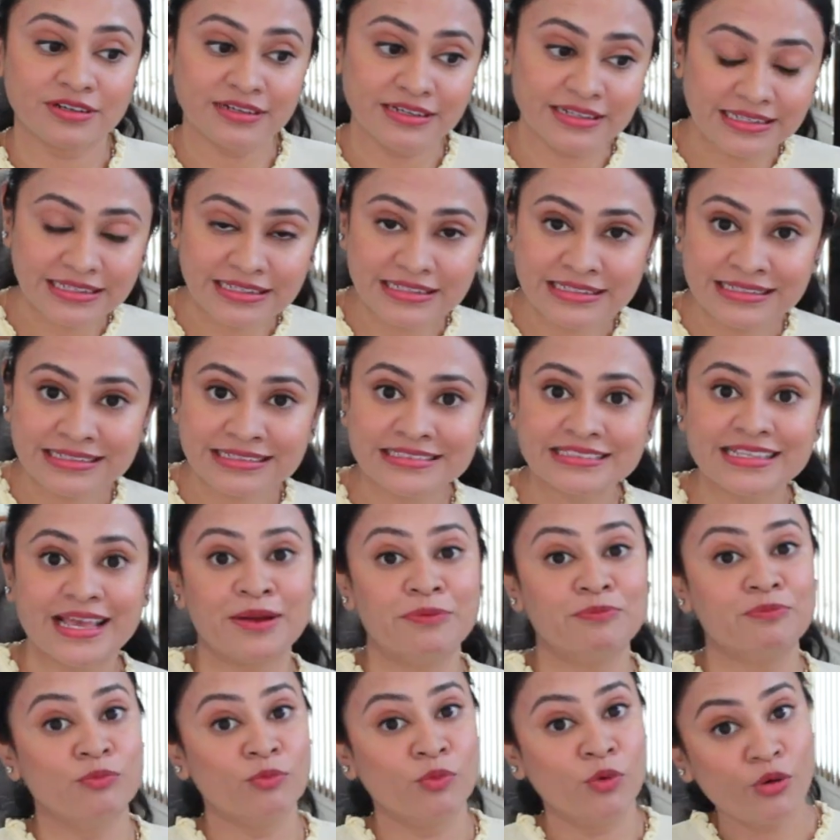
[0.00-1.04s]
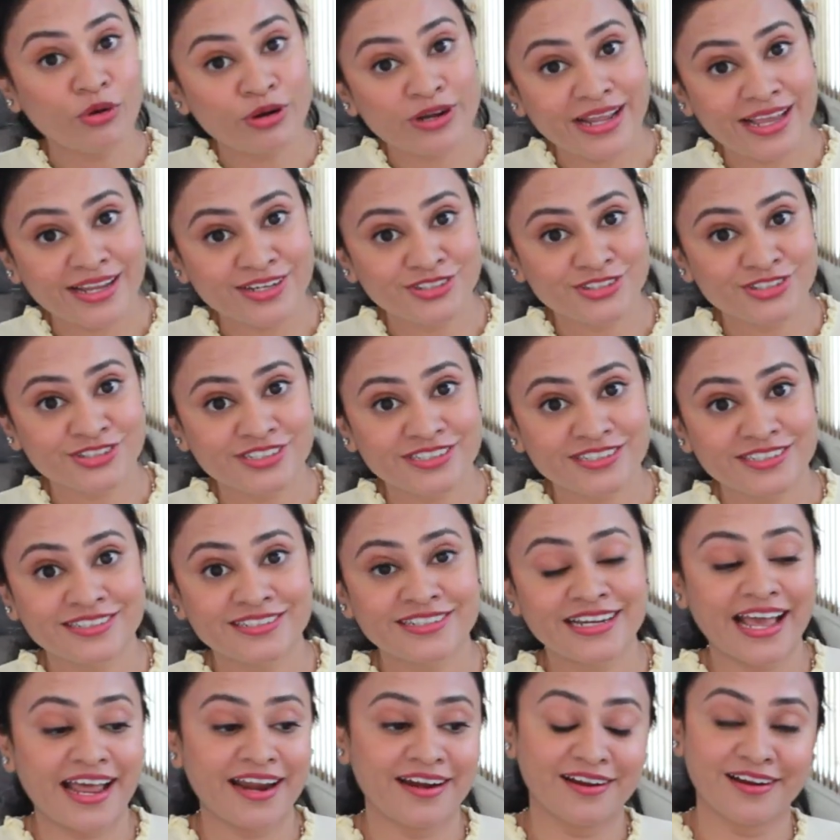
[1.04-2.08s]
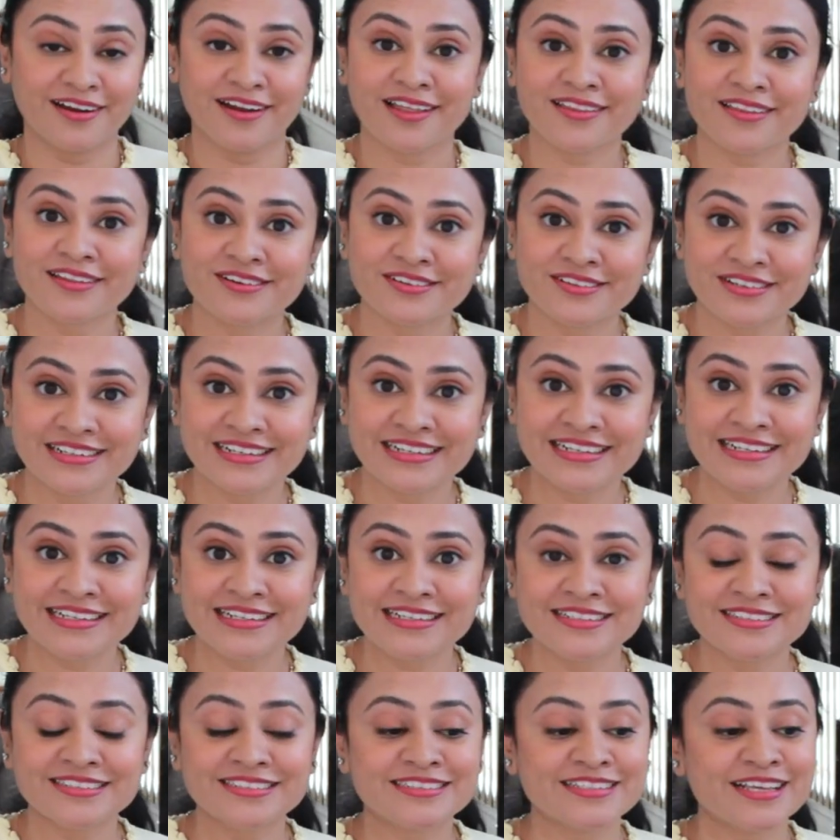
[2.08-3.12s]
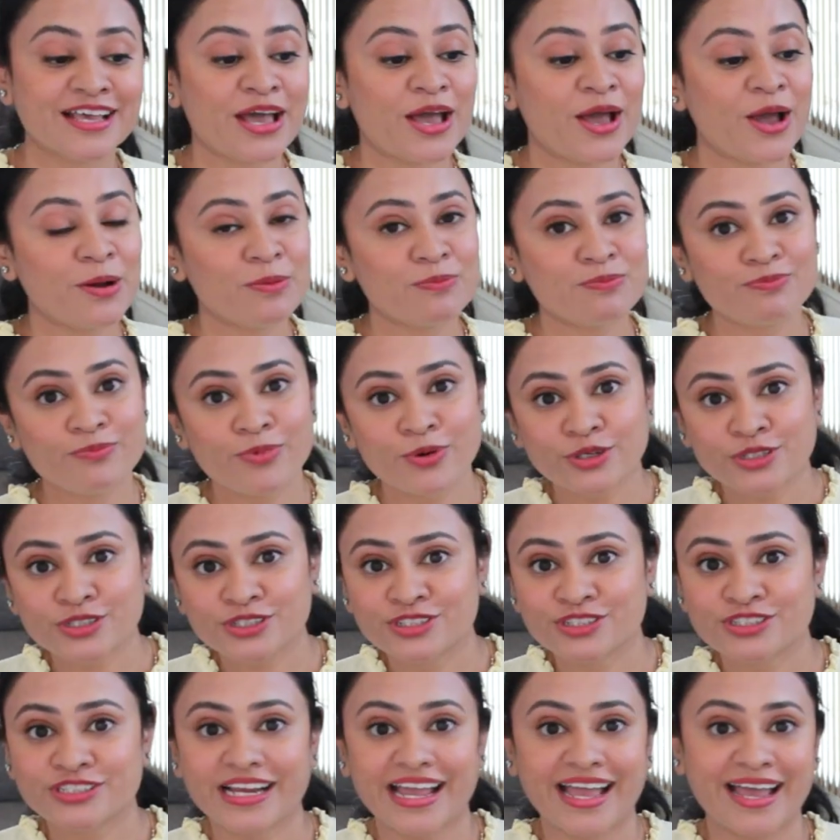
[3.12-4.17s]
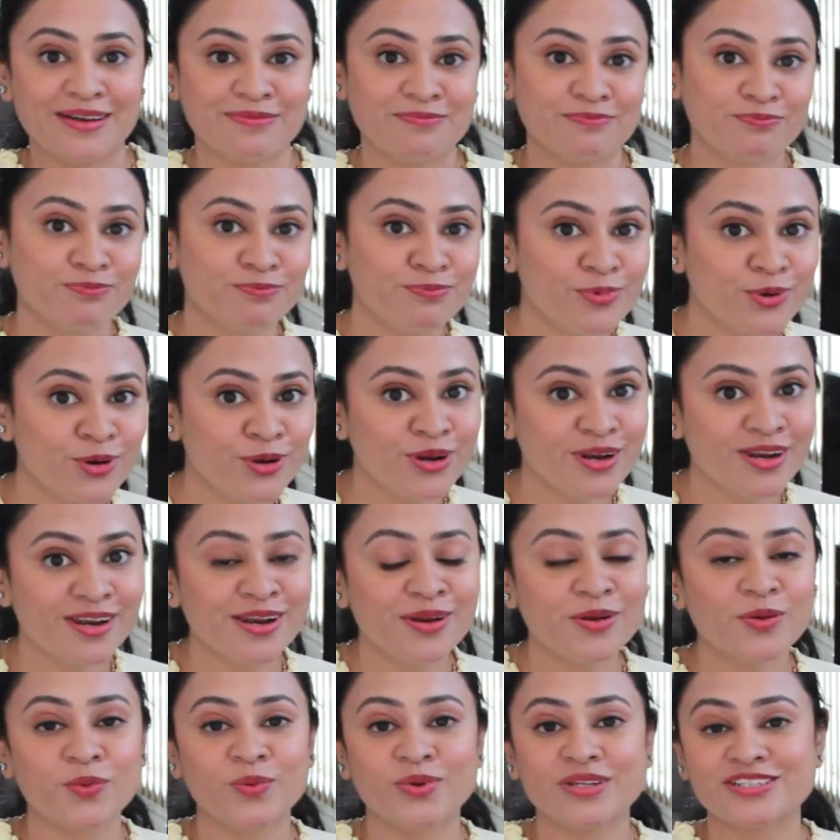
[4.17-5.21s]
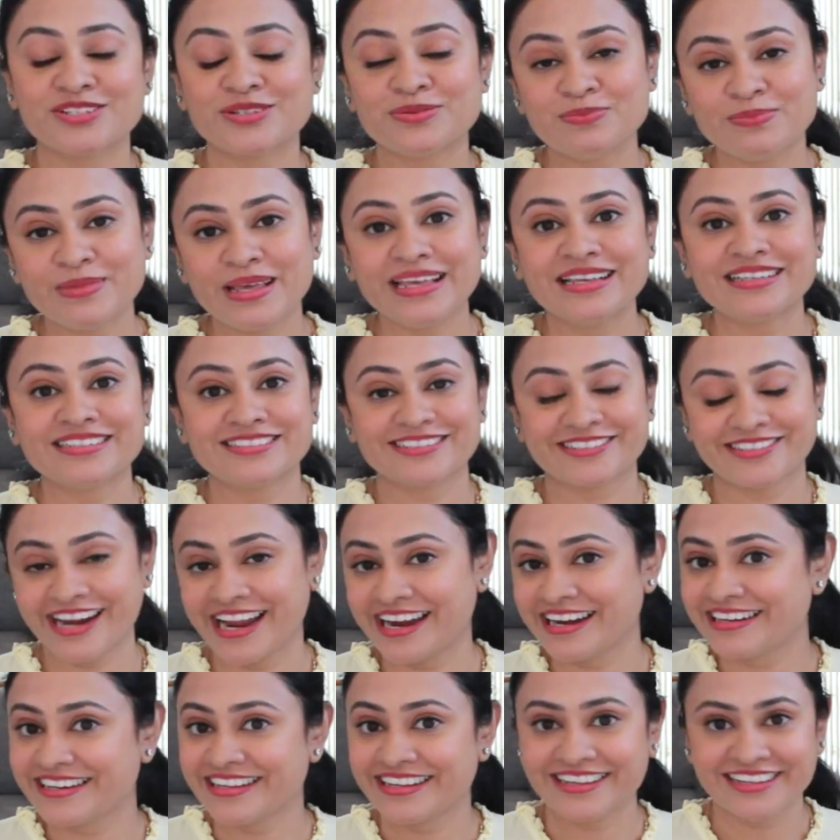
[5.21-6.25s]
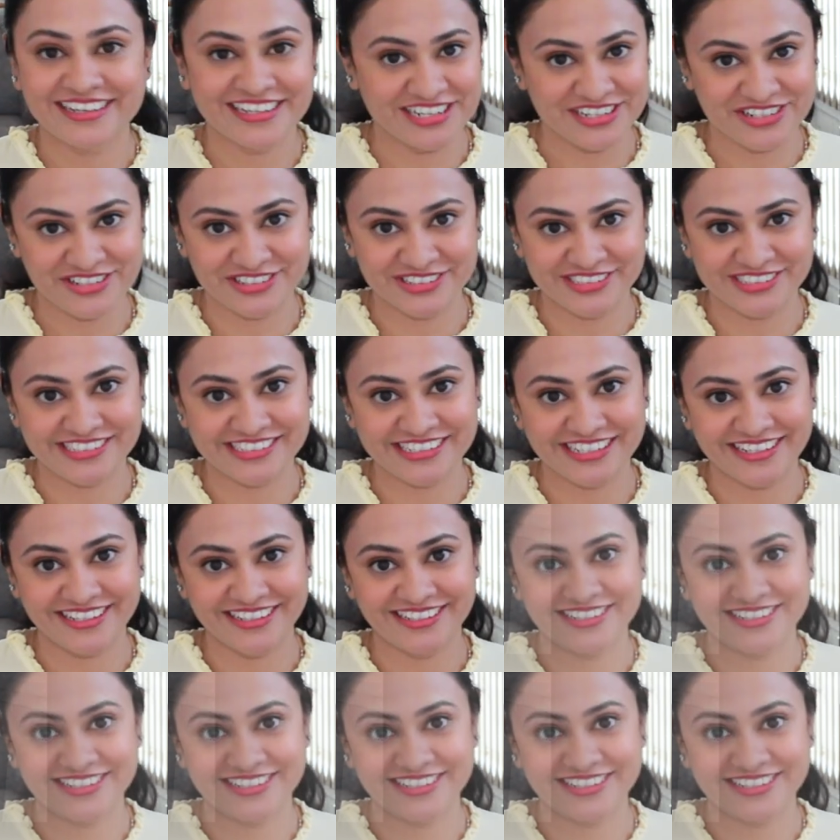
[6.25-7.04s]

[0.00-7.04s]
release and more tension and another release. Push and pull, which makes writing interesting.